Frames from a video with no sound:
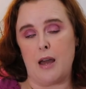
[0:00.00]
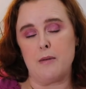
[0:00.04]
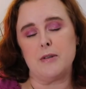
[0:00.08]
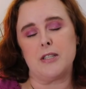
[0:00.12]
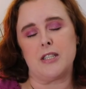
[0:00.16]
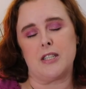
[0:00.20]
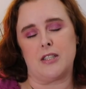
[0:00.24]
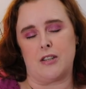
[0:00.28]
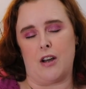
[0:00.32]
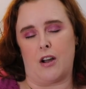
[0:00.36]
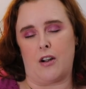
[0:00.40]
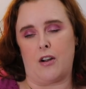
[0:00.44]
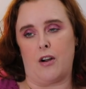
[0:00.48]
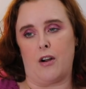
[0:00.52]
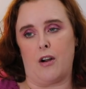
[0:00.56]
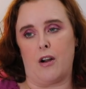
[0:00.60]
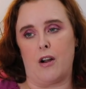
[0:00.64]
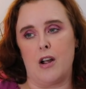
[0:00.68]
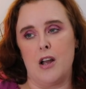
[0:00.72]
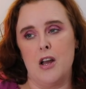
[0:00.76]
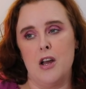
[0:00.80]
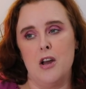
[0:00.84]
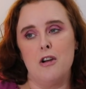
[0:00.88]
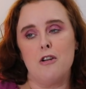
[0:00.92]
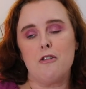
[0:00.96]
I'm a
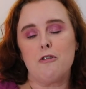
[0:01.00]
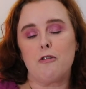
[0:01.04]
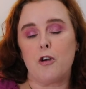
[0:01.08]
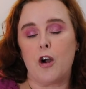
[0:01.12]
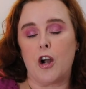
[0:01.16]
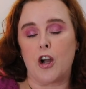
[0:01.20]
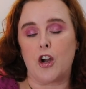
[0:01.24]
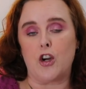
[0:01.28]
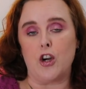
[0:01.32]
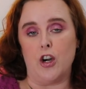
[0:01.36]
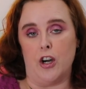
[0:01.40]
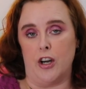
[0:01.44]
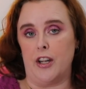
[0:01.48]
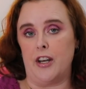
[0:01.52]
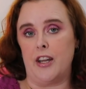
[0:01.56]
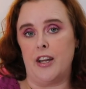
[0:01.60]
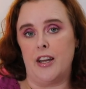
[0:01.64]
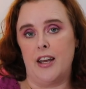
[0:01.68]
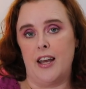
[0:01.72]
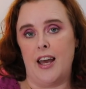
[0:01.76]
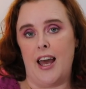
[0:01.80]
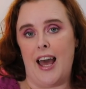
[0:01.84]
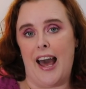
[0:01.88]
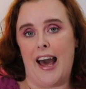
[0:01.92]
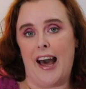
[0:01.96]
sucker for a good
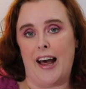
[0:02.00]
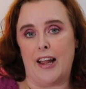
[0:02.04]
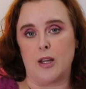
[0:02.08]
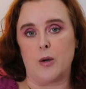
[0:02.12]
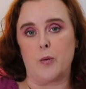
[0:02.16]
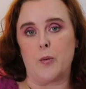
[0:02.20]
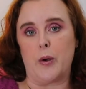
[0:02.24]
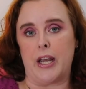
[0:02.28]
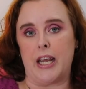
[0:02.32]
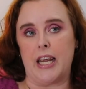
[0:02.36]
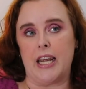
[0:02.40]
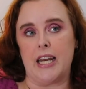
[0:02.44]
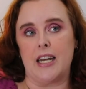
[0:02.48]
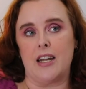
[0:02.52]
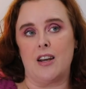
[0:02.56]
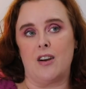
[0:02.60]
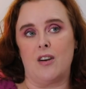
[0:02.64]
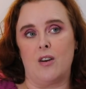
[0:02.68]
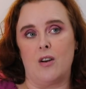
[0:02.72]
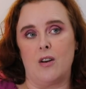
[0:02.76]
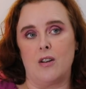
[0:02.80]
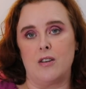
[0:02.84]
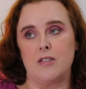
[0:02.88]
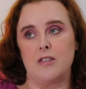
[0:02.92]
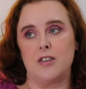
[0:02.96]
Halloween
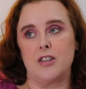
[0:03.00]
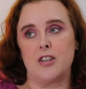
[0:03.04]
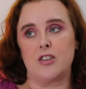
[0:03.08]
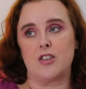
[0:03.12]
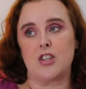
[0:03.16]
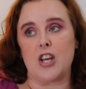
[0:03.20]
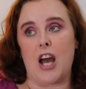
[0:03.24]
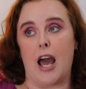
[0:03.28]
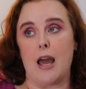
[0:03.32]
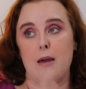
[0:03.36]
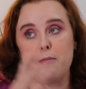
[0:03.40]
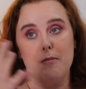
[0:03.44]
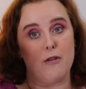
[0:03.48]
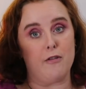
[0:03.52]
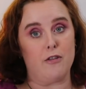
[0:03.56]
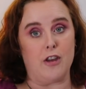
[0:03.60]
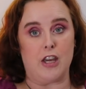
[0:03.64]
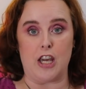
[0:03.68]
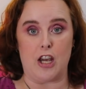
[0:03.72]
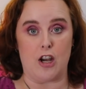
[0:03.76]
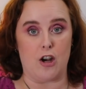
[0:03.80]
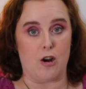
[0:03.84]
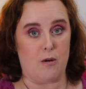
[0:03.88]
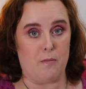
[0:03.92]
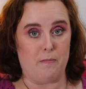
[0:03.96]
time of
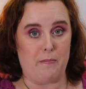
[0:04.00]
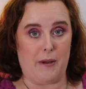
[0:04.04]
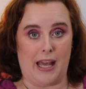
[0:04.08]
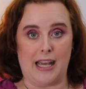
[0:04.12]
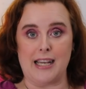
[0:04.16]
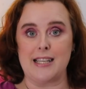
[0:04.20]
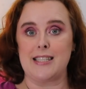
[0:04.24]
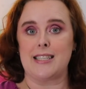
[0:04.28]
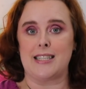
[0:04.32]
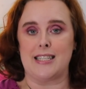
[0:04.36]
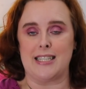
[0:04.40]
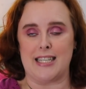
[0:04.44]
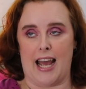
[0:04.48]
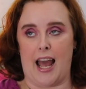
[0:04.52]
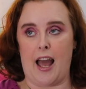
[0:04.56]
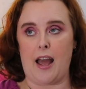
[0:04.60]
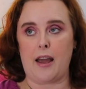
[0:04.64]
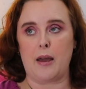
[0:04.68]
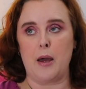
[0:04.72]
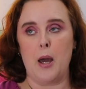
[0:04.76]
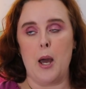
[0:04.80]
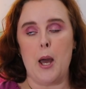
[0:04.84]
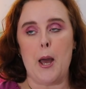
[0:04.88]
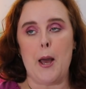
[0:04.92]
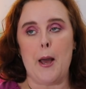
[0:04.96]
year based
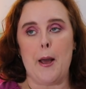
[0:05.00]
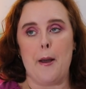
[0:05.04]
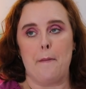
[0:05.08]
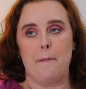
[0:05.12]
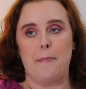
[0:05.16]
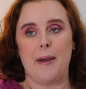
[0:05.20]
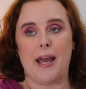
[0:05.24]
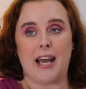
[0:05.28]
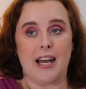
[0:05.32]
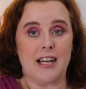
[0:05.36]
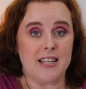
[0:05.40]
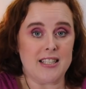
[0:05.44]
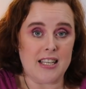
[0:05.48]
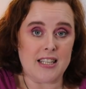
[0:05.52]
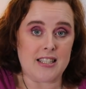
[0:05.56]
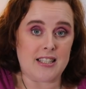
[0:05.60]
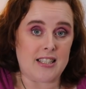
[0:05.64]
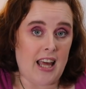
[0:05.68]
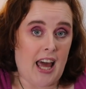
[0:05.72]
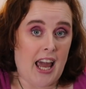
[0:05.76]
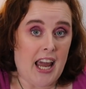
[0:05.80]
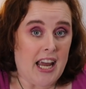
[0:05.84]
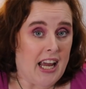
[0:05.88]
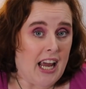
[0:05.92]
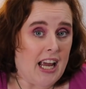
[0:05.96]
deck, because
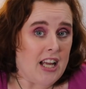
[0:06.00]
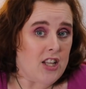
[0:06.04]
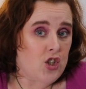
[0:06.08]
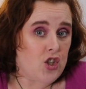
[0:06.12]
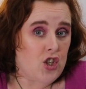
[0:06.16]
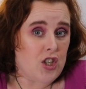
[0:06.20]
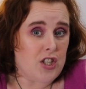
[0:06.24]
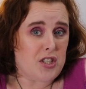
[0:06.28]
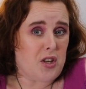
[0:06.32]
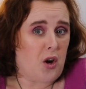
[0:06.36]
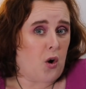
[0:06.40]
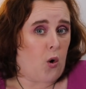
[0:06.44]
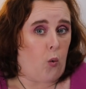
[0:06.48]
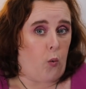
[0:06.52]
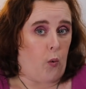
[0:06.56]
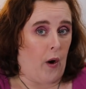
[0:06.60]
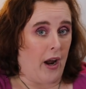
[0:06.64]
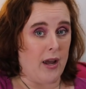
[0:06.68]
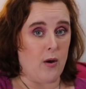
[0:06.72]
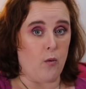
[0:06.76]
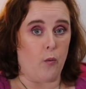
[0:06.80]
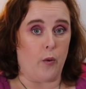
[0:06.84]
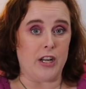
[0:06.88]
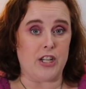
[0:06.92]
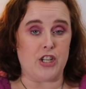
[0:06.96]
it's like, it's just a
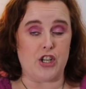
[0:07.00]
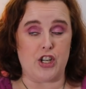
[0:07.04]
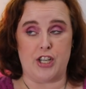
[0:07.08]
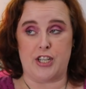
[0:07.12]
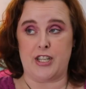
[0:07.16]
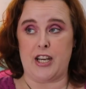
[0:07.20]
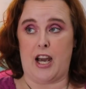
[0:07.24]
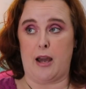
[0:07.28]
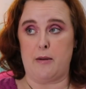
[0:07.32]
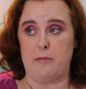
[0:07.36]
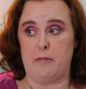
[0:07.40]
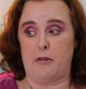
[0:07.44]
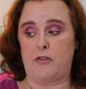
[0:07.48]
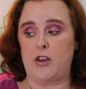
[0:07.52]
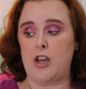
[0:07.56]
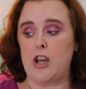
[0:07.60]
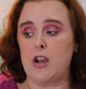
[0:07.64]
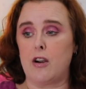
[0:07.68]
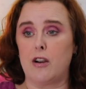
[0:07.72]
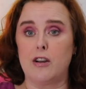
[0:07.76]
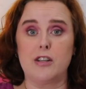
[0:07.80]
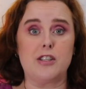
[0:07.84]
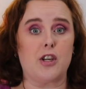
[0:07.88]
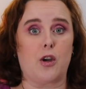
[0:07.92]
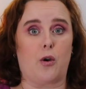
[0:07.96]
great witchy time of
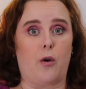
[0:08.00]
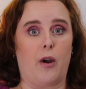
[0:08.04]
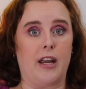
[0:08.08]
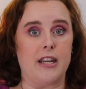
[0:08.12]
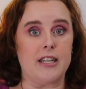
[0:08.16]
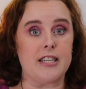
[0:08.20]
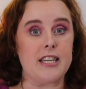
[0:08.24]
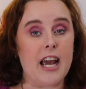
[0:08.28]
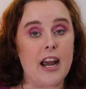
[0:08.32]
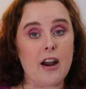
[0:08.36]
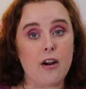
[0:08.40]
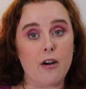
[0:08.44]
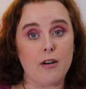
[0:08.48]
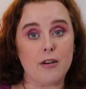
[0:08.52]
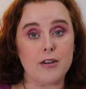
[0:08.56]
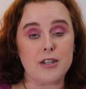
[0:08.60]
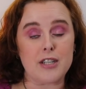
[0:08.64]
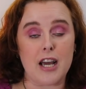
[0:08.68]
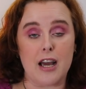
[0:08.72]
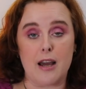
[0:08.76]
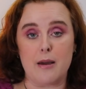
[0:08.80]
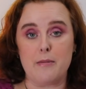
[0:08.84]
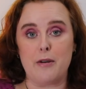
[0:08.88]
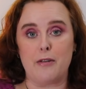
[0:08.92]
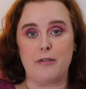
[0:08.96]
year, it's a great tarot
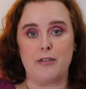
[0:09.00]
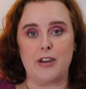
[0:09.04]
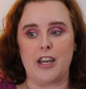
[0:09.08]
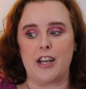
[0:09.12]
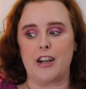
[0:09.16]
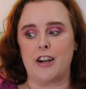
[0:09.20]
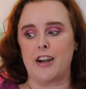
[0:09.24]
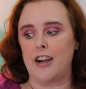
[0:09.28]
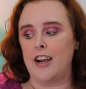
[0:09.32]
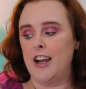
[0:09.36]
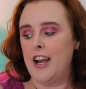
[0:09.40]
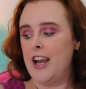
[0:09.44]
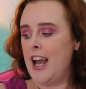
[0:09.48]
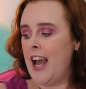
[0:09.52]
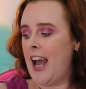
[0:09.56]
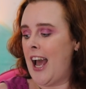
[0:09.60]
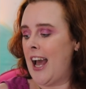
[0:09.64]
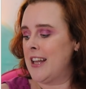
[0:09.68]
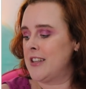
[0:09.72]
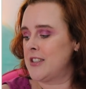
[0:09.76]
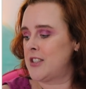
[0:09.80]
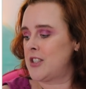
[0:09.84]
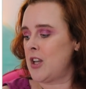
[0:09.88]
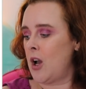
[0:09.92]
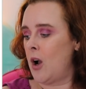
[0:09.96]
time of year,
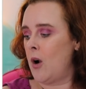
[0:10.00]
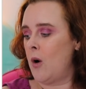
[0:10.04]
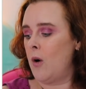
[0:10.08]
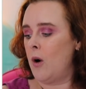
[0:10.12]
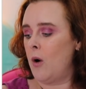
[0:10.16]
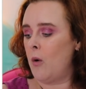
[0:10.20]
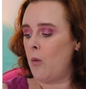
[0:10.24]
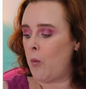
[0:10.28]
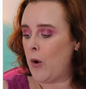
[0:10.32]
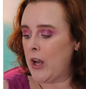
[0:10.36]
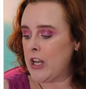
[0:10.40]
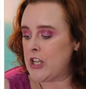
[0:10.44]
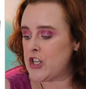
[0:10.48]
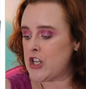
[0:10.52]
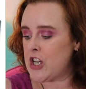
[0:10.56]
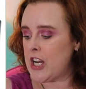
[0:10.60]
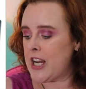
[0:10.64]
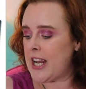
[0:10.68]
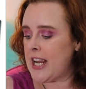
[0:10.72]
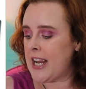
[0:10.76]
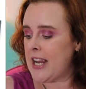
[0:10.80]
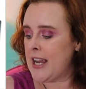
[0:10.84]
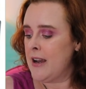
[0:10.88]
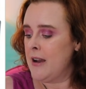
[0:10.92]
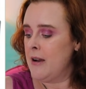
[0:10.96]
and so
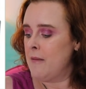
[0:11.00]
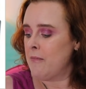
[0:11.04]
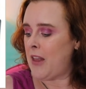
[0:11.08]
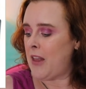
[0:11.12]
witchy,